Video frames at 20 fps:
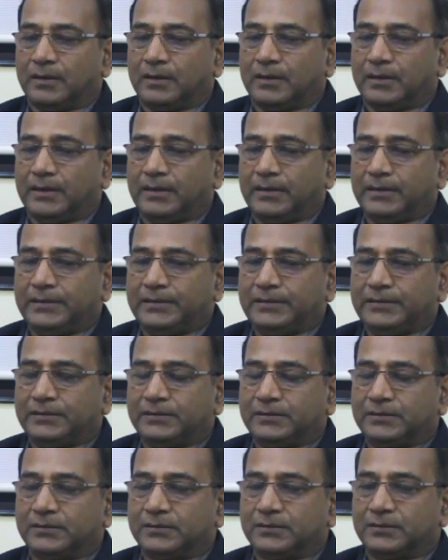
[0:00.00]
I
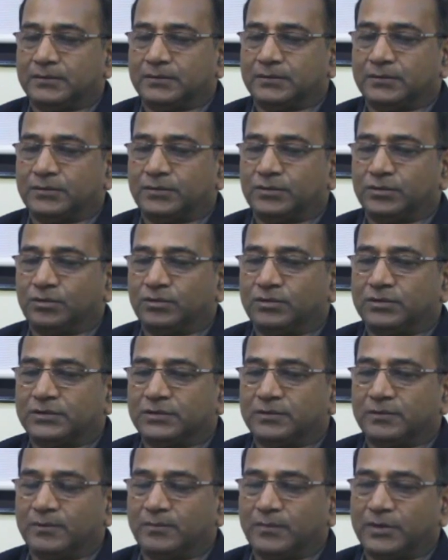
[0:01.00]
don't
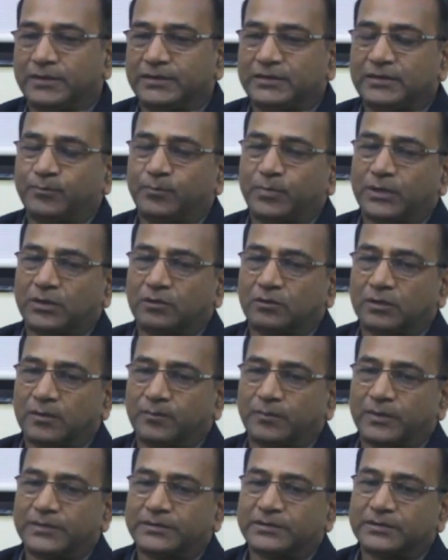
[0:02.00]
remember any particular
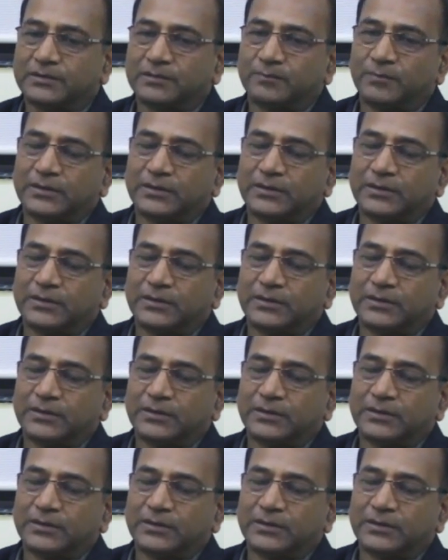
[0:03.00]
person,